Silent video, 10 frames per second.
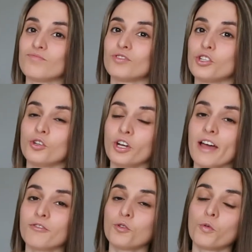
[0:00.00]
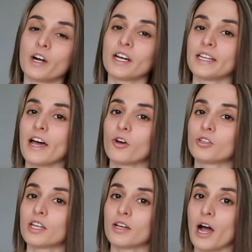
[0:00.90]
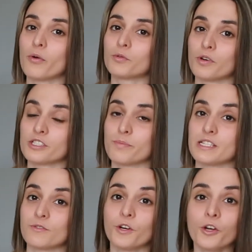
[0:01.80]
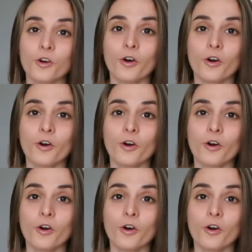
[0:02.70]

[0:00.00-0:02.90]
You have to work it out how it works best for you.